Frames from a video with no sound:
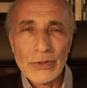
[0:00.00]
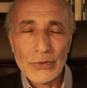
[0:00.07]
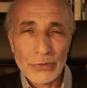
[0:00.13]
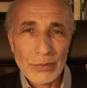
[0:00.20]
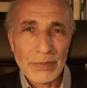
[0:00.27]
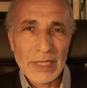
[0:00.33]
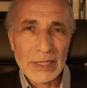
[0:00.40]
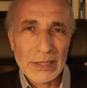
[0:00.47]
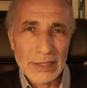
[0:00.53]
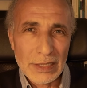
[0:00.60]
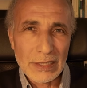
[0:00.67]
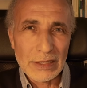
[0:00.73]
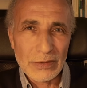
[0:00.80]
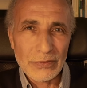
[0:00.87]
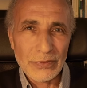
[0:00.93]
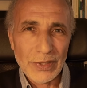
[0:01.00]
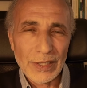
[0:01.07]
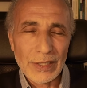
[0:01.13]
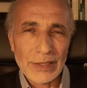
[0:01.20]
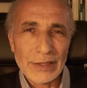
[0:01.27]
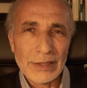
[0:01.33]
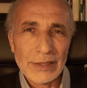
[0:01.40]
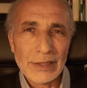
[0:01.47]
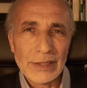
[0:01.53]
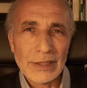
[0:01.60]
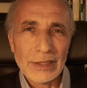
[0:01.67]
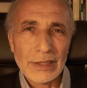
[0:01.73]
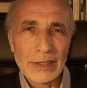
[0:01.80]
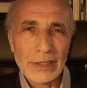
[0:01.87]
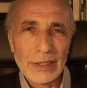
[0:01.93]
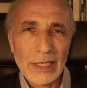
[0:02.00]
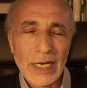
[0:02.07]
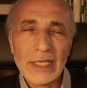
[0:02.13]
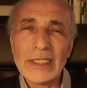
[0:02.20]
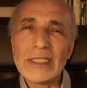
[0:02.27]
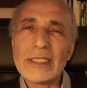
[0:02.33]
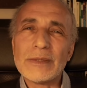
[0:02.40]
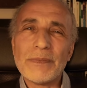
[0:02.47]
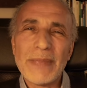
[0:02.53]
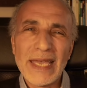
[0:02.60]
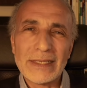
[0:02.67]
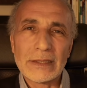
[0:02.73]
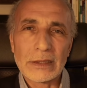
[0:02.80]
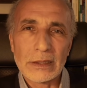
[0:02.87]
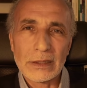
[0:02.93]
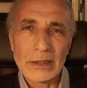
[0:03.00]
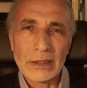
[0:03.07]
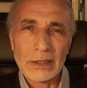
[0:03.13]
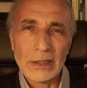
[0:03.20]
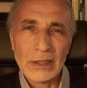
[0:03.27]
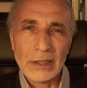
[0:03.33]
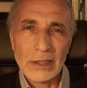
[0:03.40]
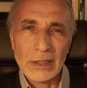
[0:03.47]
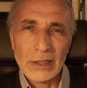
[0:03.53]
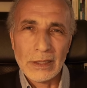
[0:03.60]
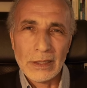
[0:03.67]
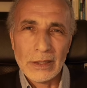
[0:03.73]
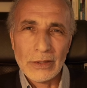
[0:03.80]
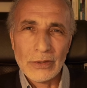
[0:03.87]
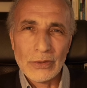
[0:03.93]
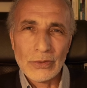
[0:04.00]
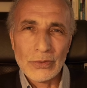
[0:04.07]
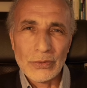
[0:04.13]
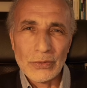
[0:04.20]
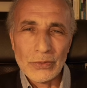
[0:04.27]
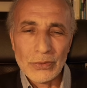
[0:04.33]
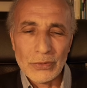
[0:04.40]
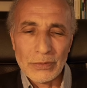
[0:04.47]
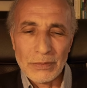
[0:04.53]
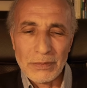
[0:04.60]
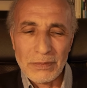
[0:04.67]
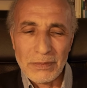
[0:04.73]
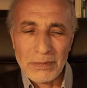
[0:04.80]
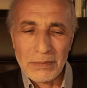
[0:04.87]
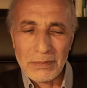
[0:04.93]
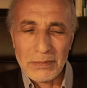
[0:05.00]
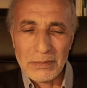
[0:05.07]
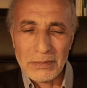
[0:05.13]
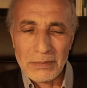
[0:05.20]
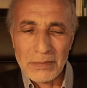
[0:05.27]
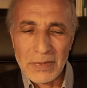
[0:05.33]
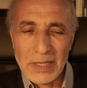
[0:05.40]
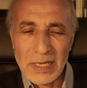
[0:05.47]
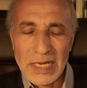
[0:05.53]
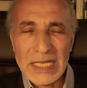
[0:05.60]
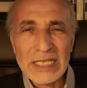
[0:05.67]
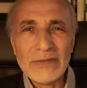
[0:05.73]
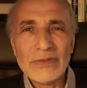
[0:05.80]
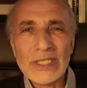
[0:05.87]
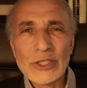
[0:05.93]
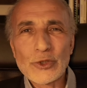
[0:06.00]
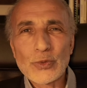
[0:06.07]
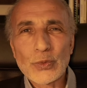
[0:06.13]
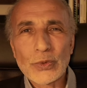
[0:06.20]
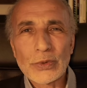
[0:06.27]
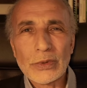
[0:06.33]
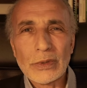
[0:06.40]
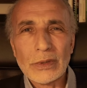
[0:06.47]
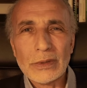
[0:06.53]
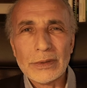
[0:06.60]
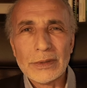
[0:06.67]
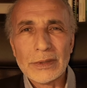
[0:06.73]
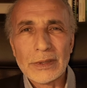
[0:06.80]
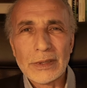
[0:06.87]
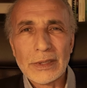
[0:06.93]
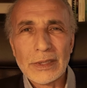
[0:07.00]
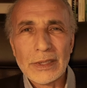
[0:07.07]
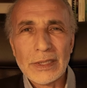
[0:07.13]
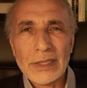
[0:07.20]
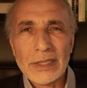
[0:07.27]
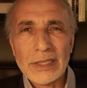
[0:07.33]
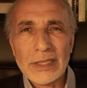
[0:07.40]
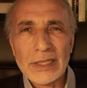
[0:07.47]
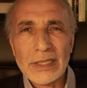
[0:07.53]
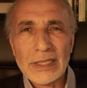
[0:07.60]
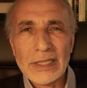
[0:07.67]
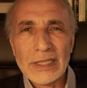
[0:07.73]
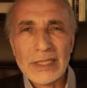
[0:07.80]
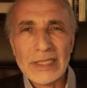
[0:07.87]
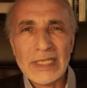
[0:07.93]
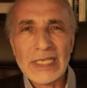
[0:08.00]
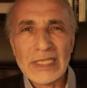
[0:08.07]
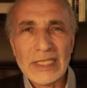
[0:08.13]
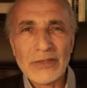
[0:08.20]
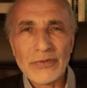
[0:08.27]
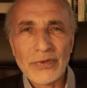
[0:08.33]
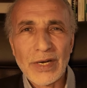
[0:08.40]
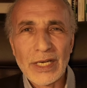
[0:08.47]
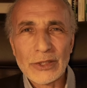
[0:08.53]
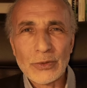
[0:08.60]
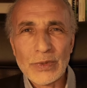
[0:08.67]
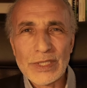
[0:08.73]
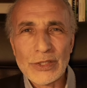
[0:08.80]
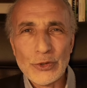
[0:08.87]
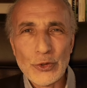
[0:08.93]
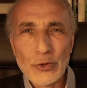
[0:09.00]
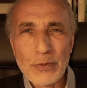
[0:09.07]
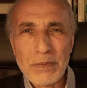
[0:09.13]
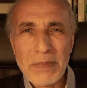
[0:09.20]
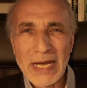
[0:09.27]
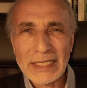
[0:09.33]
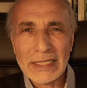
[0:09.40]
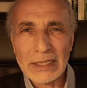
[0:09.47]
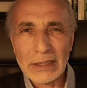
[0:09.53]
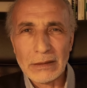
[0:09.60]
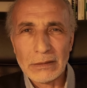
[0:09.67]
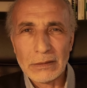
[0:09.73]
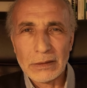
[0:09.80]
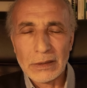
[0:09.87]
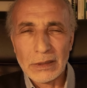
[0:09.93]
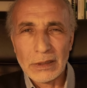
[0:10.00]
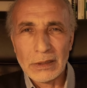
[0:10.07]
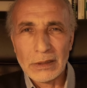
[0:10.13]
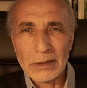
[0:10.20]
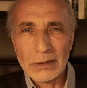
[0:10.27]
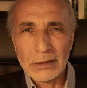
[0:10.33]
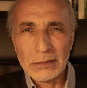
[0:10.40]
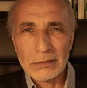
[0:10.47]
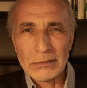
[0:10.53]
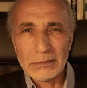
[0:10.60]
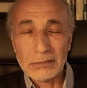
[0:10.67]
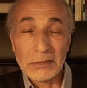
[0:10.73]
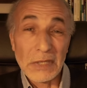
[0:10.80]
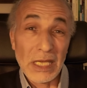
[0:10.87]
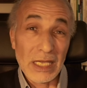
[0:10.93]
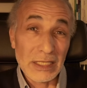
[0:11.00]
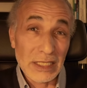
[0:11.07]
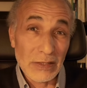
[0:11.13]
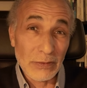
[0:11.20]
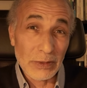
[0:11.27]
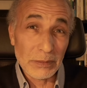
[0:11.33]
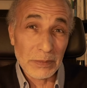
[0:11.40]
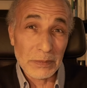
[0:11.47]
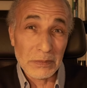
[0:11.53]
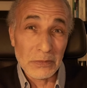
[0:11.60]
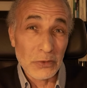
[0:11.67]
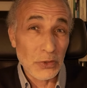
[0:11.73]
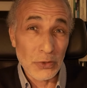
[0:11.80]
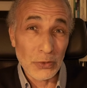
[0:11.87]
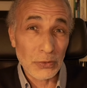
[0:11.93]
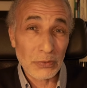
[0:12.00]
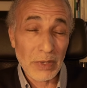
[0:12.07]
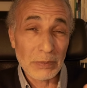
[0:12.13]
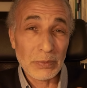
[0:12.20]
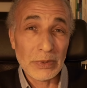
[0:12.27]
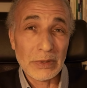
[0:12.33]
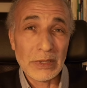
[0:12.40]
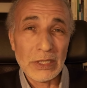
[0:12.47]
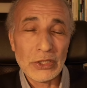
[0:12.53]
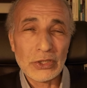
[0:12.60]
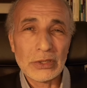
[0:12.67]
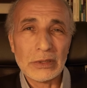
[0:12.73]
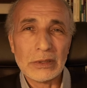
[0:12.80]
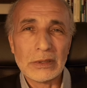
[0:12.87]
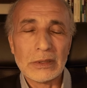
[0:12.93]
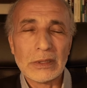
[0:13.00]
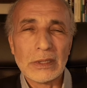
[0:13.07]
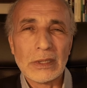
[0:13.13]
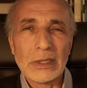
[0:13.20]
you remain dignified. And it's better to leave this world dignified with no money and even no reputation